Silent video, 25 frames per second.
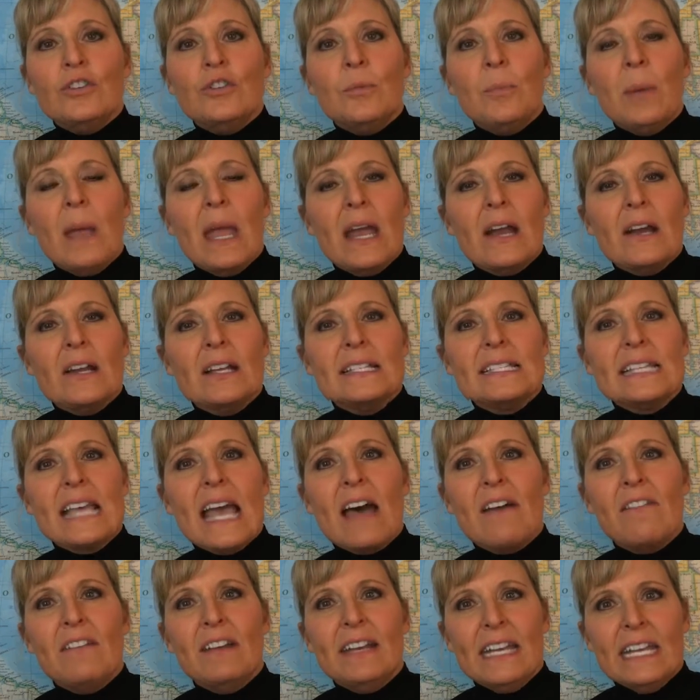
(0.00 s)
Do parents
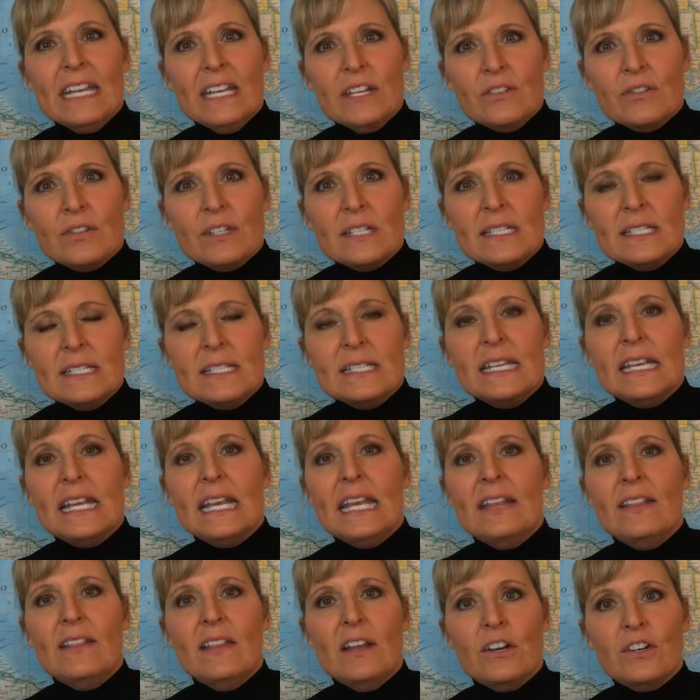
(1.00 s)
have an interest
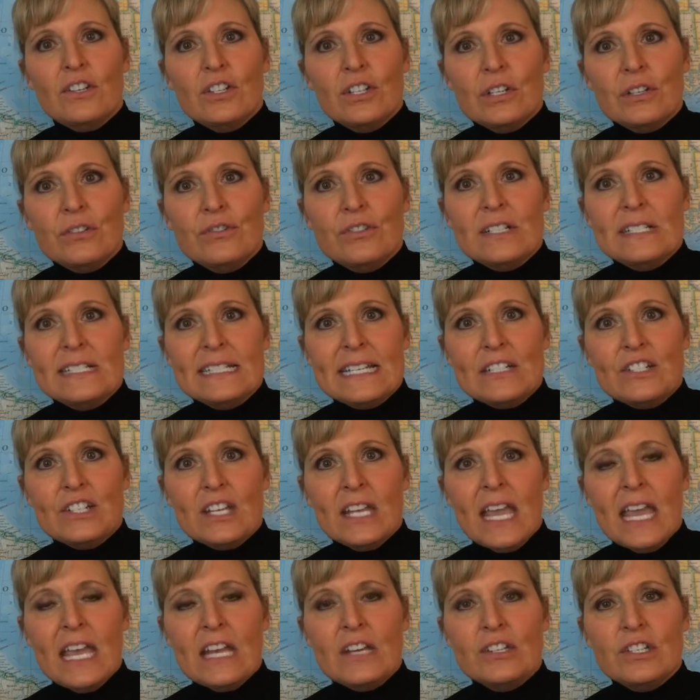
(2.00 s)
in their children's
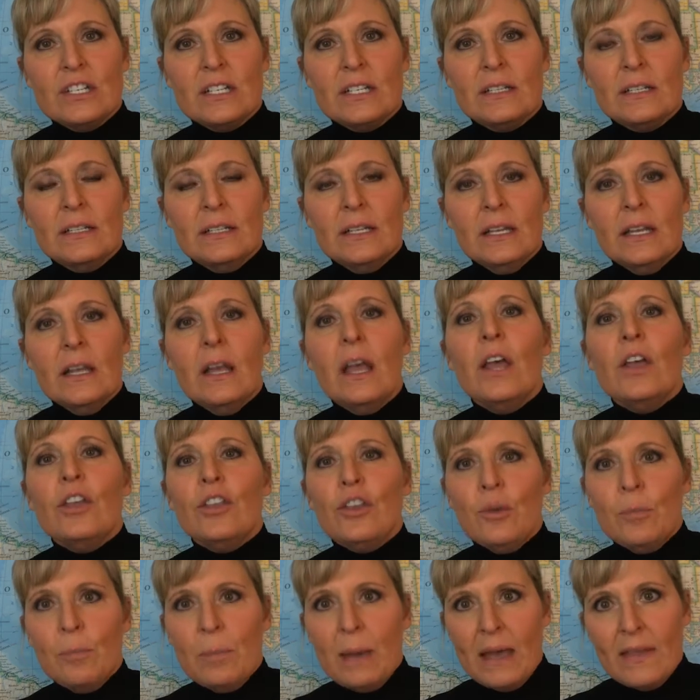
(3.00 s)
education?
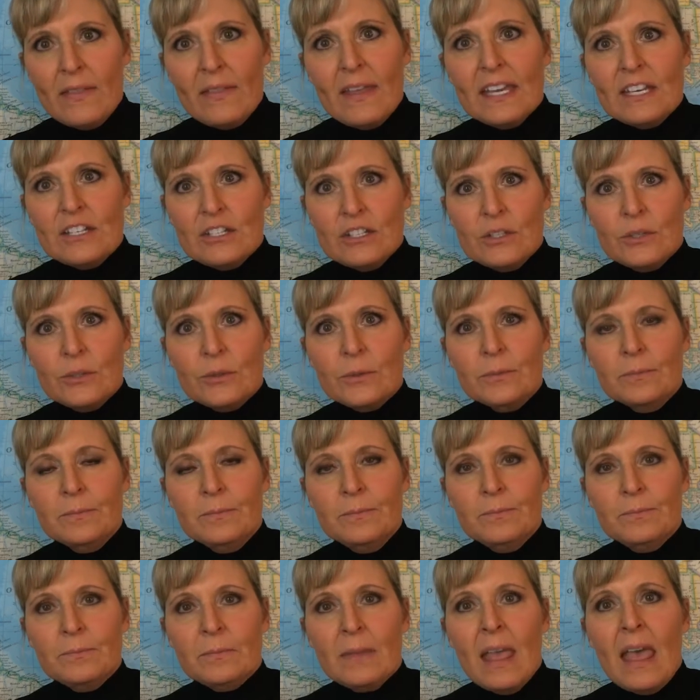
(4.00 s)
You bet they do.
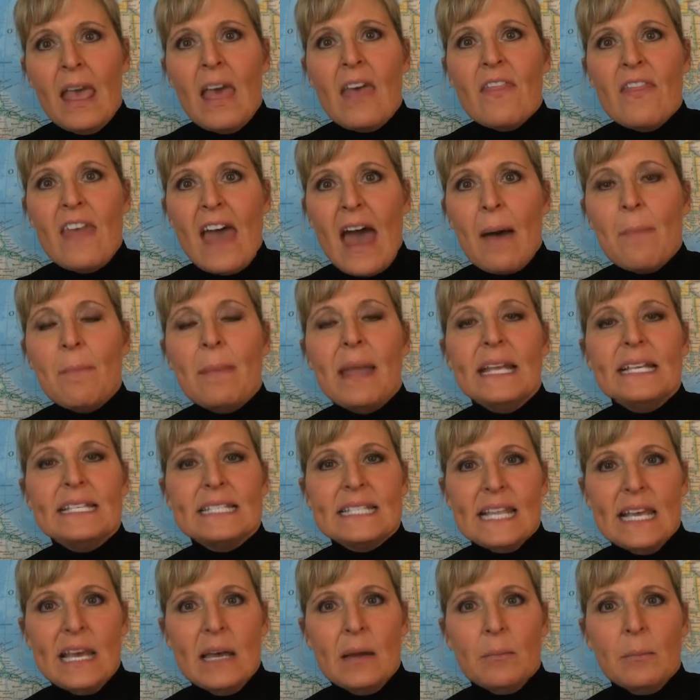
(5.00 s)
That
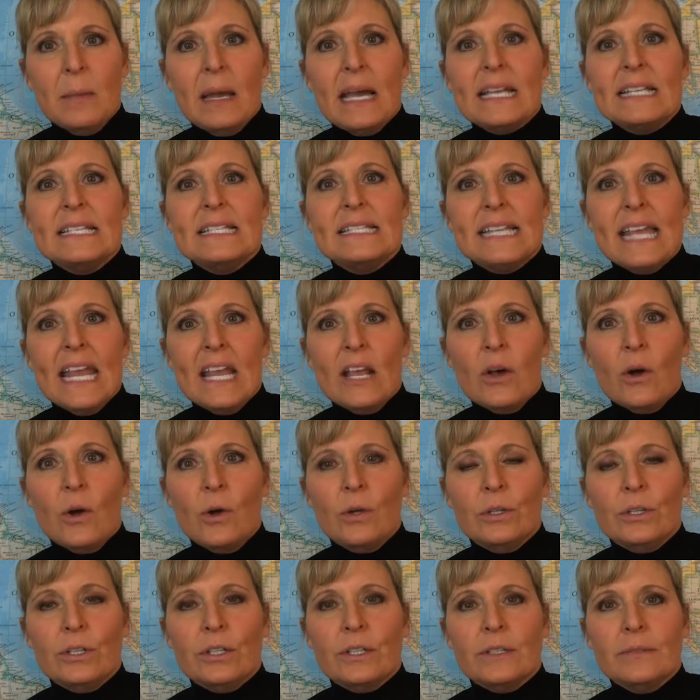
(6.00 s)
makes them a
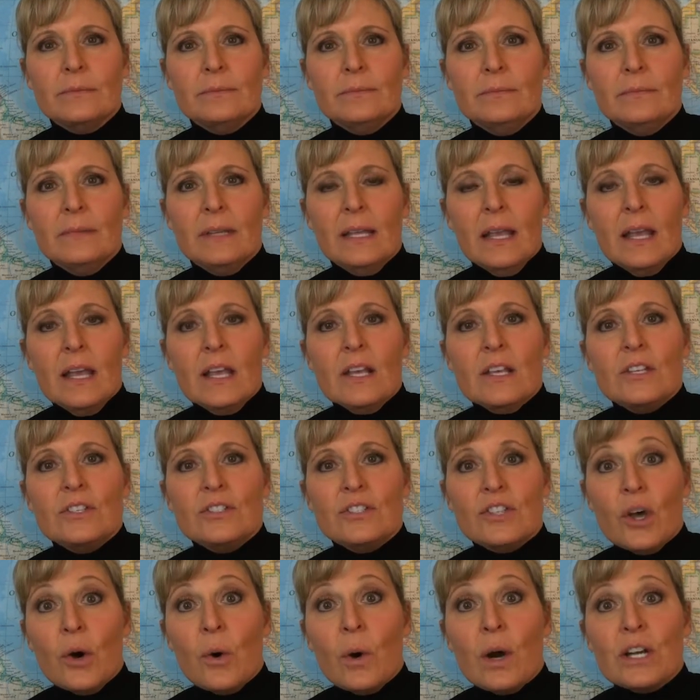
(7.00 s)
stakeholder.
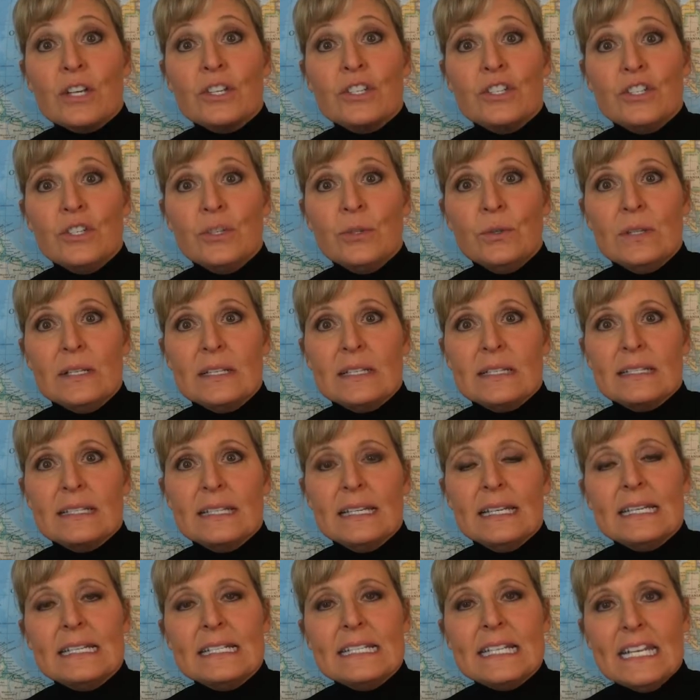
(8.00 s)
So are
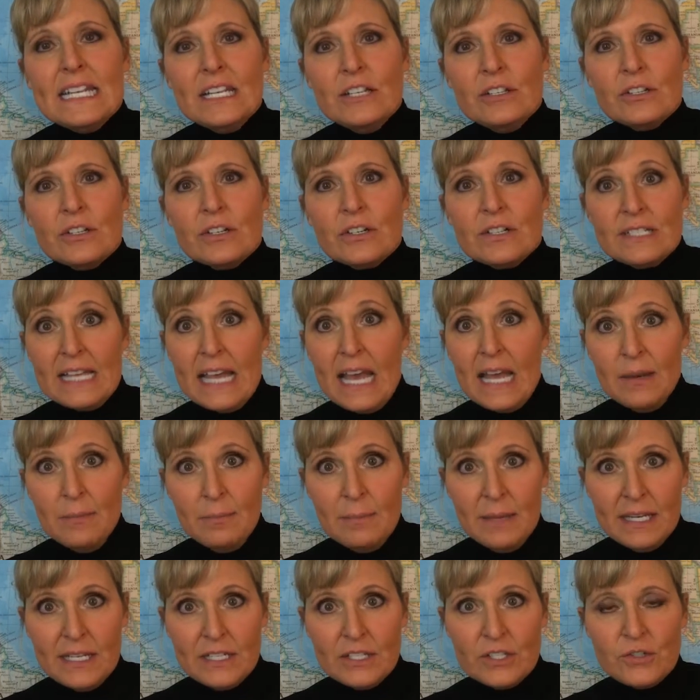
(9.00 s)
students, teachers,
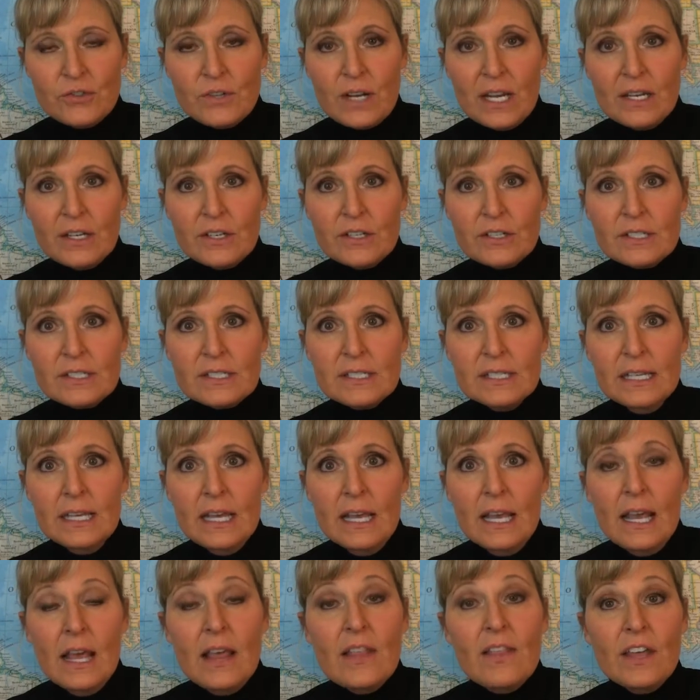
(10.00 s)
administrators,
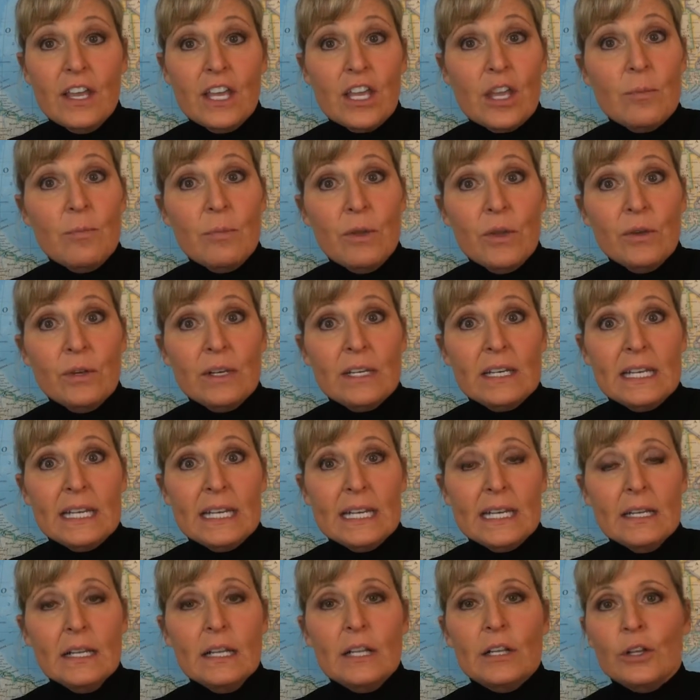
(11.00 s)
the
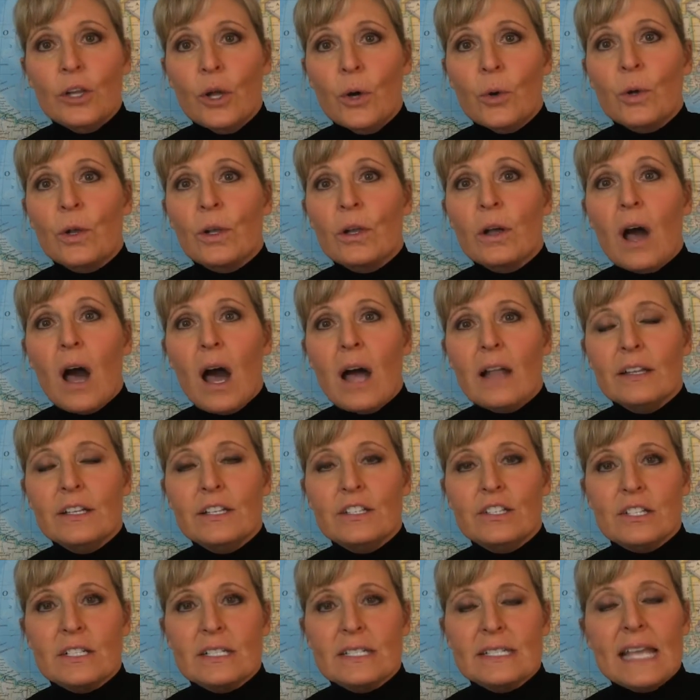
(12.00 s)
community, local
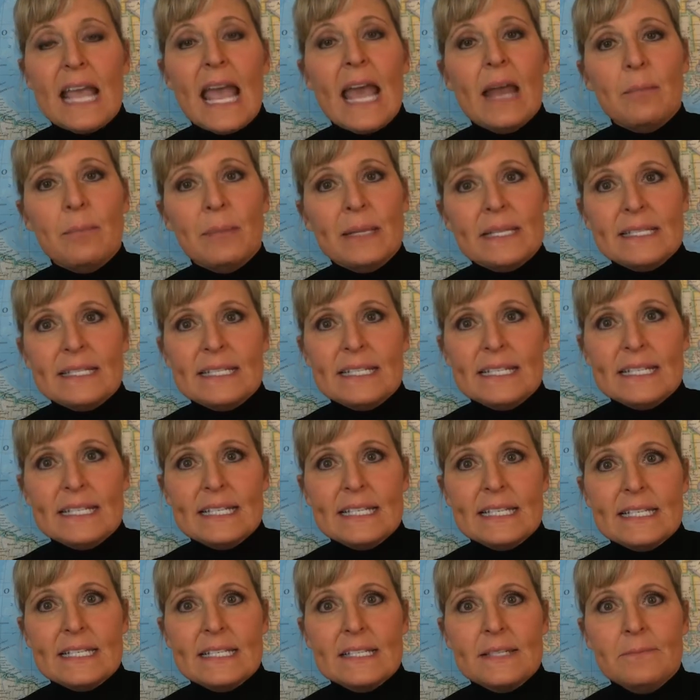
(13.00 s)
colleges, and
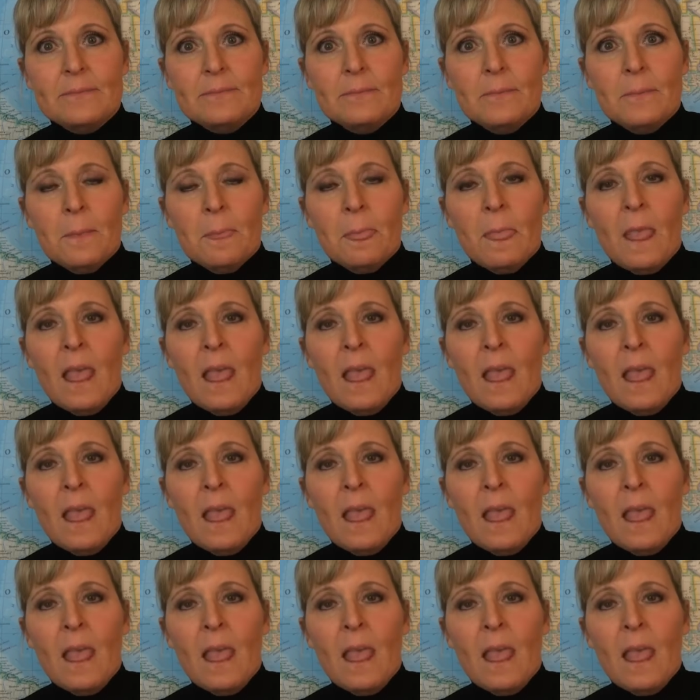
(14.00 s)
businesses.